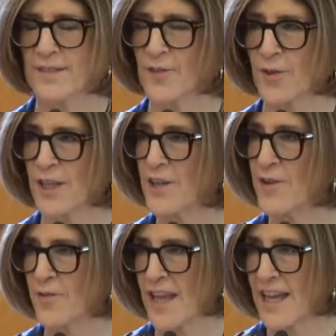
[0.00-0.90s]
learning new
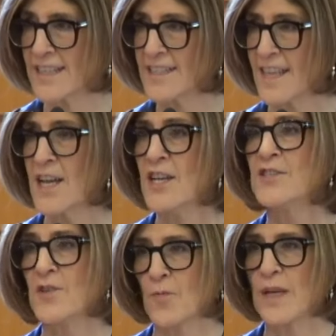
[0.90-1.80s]
things.
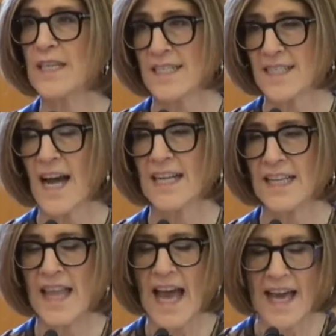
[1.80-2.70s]
So we
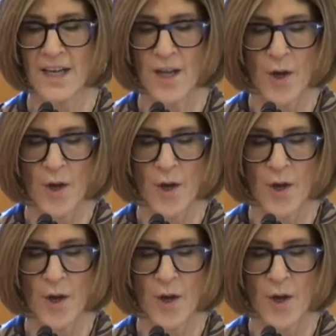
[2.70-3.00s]
decided that